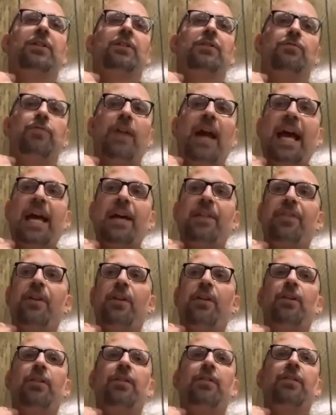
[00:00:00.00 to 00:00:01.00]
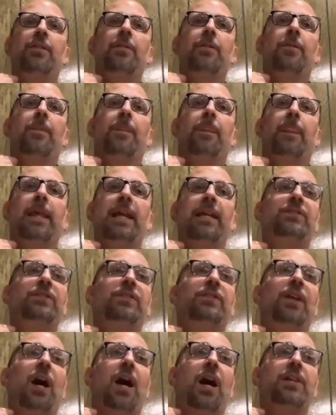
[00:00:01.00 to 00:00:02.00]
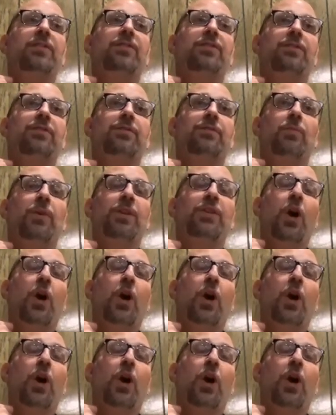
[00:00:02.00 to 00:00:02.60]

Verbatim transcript: Rather, it's us with